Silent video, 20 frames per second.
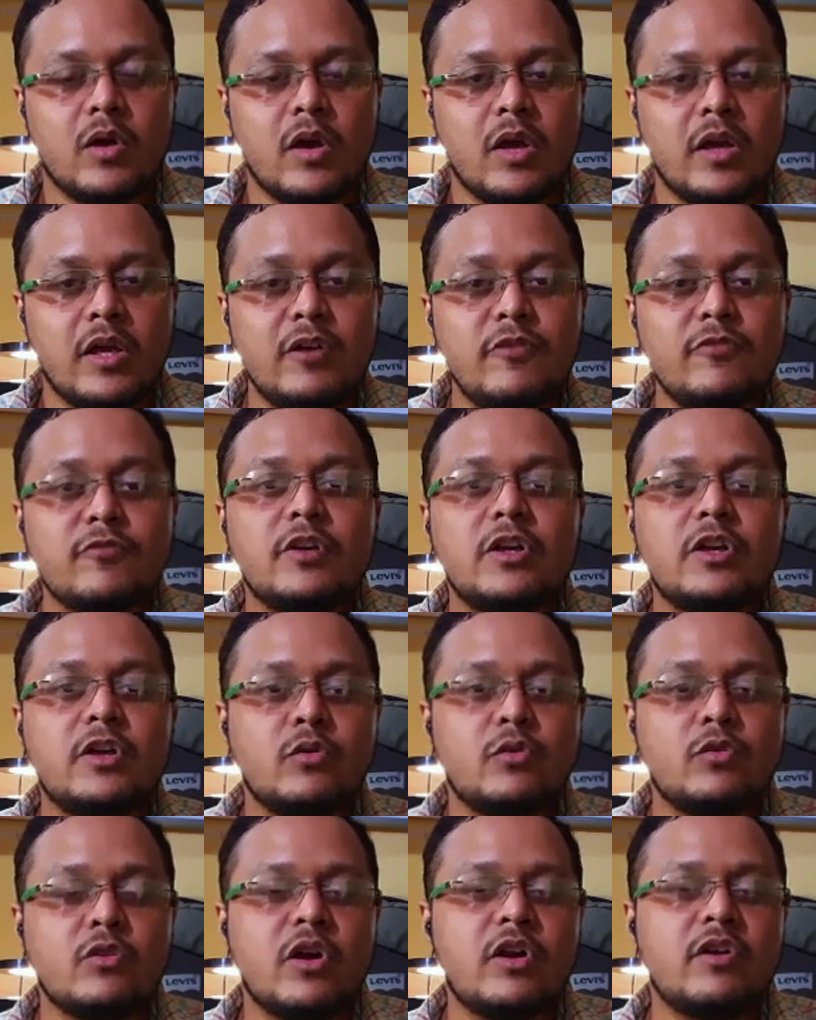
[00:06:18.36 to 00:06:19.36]
if we do
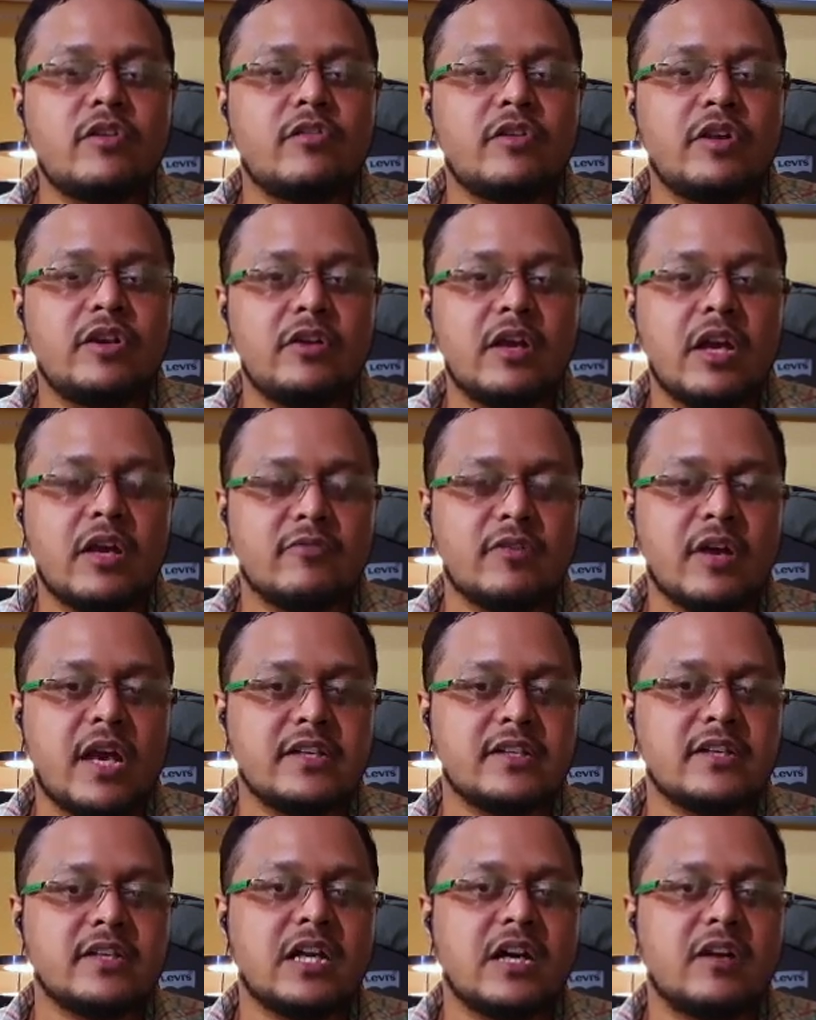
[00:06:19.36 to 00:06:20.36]
not
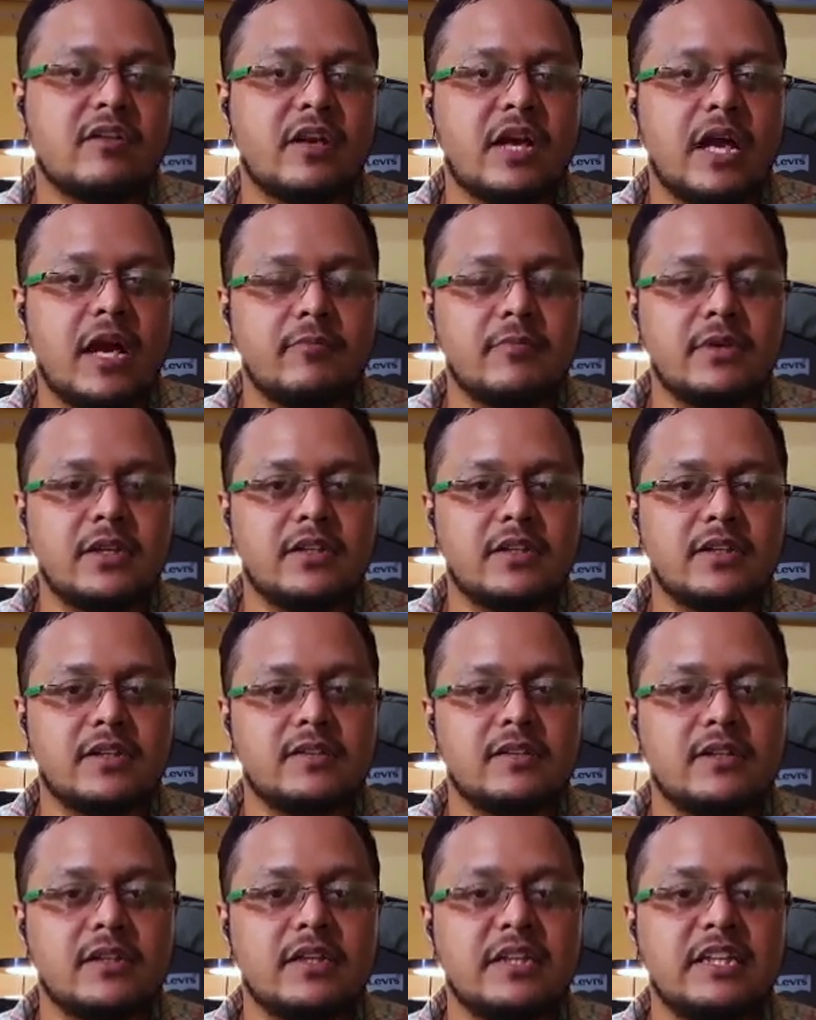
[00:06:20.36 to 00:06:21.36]
refashion our
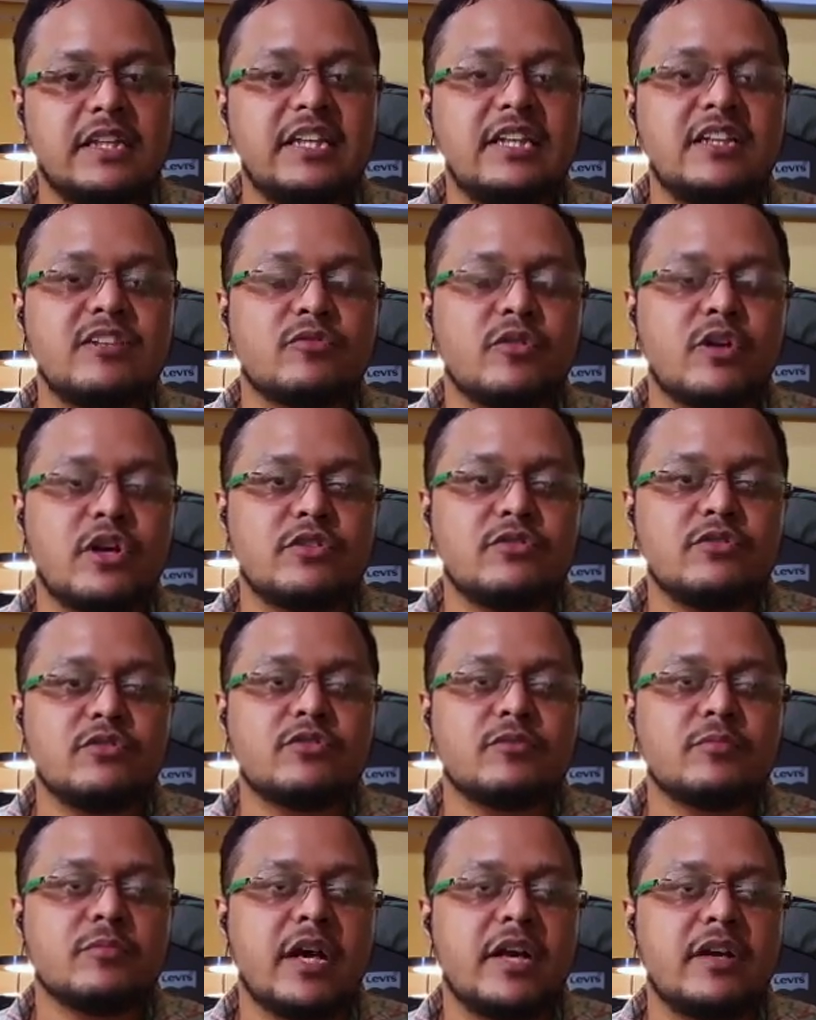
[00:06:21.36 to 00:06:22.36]
habitus, these virtues
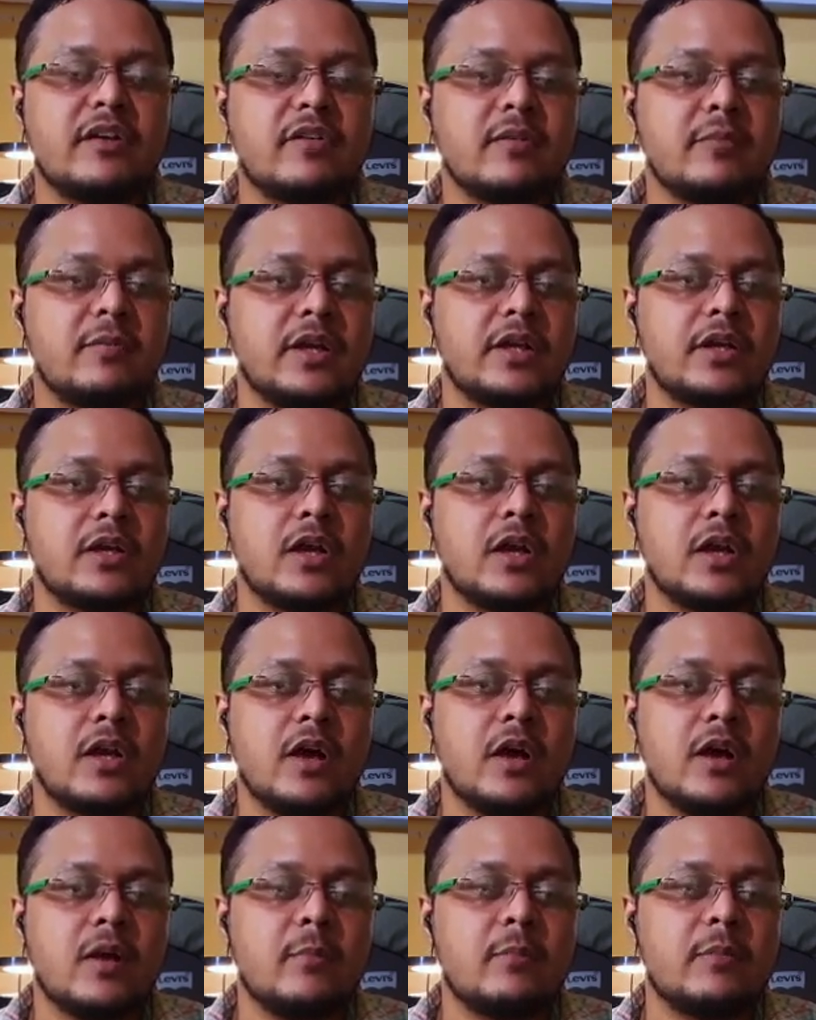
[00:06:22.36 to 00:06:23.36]
might remain
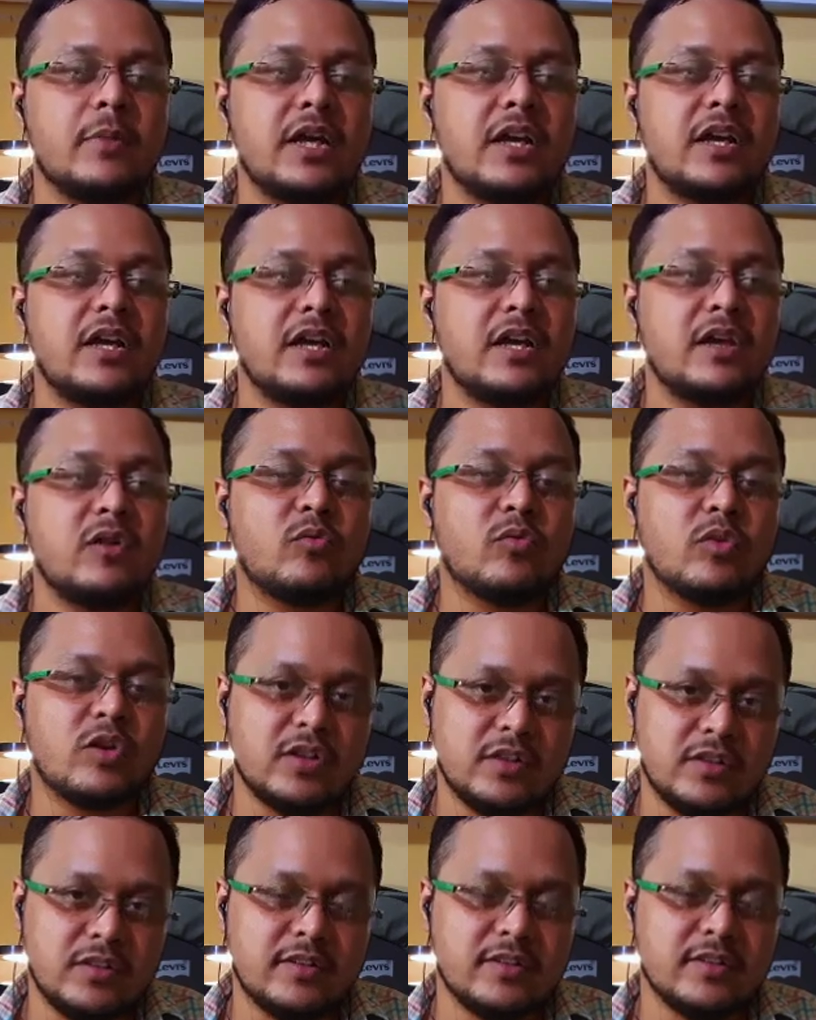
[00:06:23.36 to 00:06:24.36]
merely
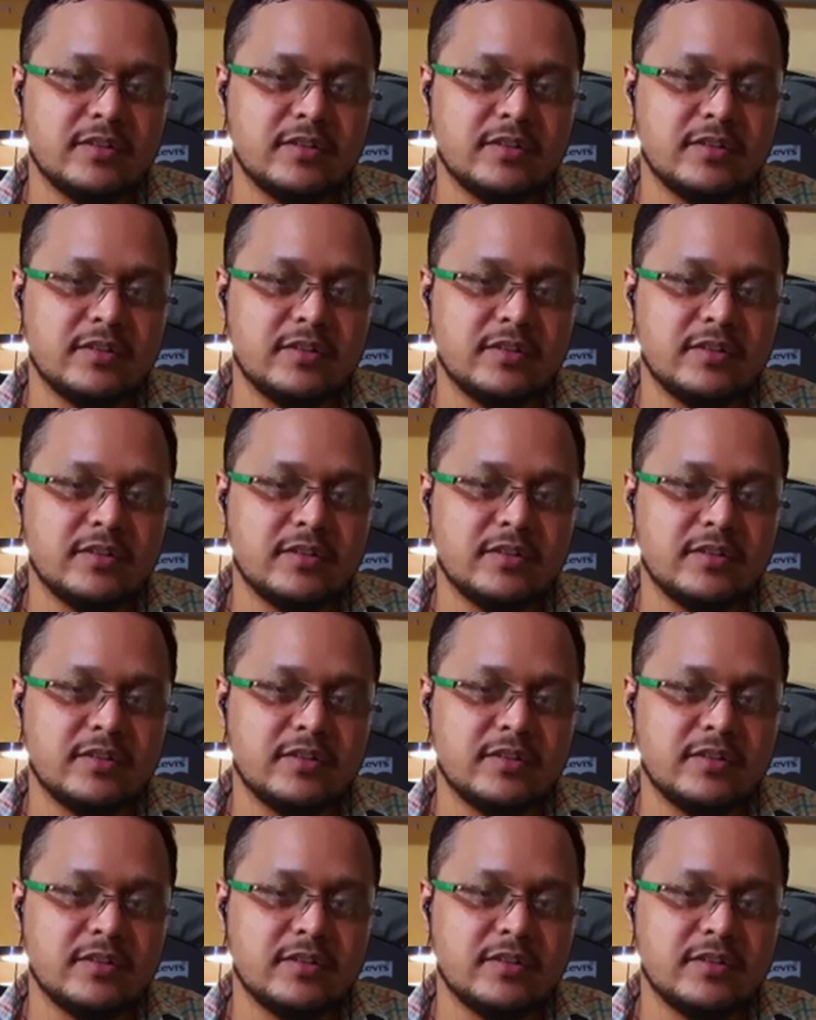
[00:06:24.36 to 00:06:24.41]
words,